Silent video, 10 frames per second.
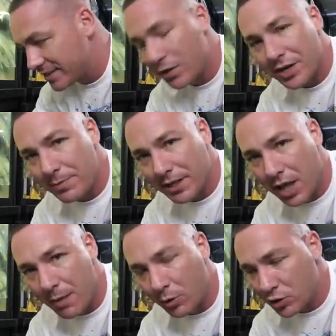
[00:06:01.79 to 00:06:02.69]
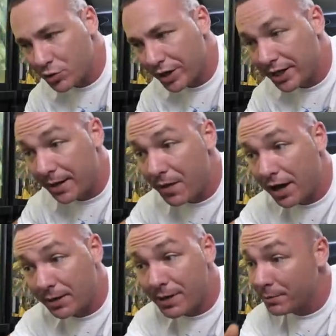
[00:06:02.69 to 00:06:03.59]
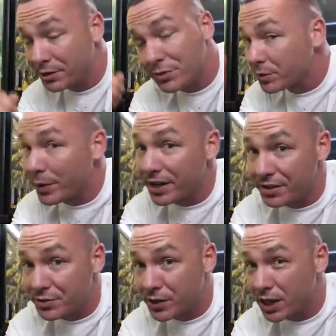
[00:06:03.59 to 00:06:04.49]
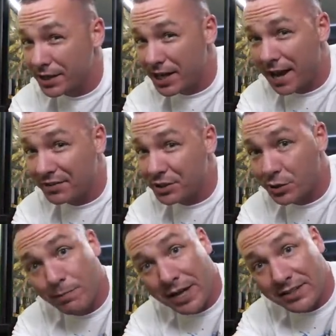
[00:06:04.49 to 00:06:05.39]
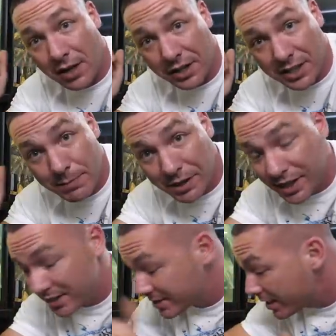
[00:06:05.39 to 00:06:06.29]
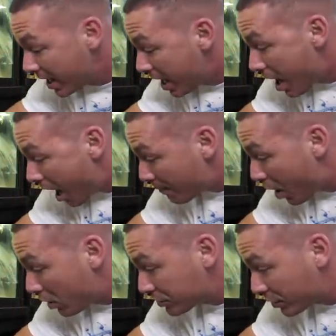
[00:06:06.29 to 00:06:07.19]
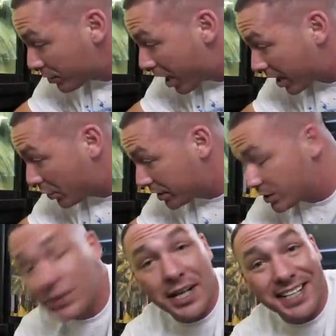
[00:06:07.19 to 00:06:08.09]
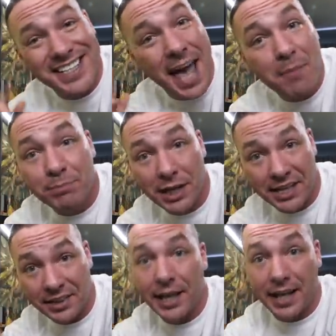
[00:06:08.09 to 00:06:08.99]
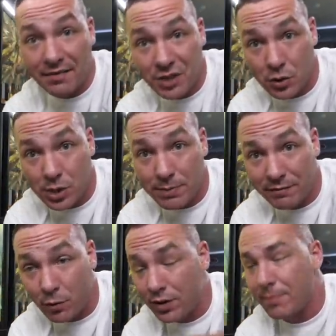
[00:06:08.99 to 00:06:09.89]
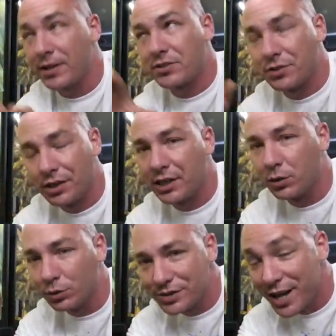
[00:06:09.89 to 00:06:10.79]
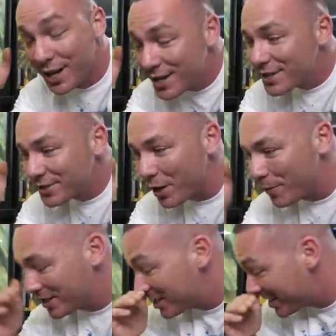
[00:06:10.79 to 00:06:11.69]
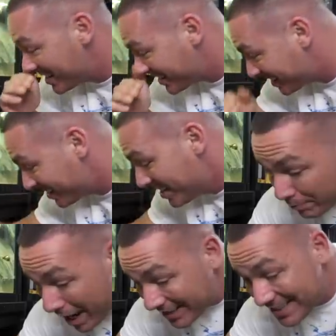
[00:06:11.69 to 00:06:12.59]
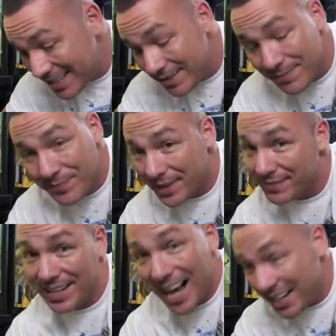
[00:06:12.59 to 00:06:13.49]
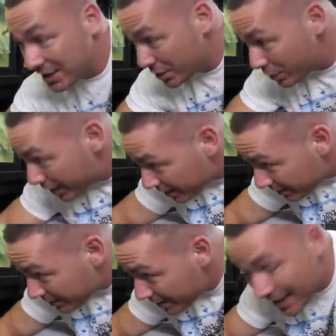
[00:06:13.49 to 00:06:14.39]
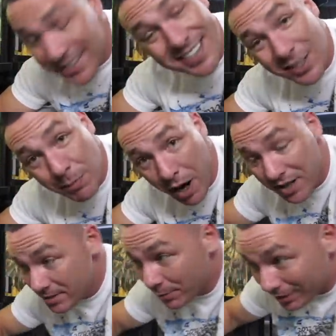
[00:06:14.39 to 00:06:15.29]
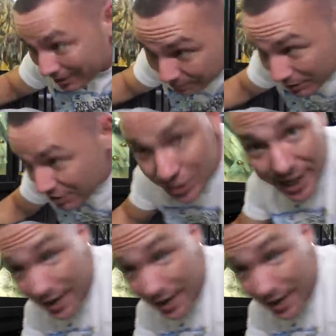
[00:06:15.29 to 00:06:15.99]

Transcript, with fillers: is going to be a lot more tricky. I'm not gonna be able to use the weight of the drill. I'm gonna have to do it based on experience. I'm also not going to use any template like I've shown you before that makes drilling holes so much easier. But if you gotta do it, it's still possible, and I'm gonna show you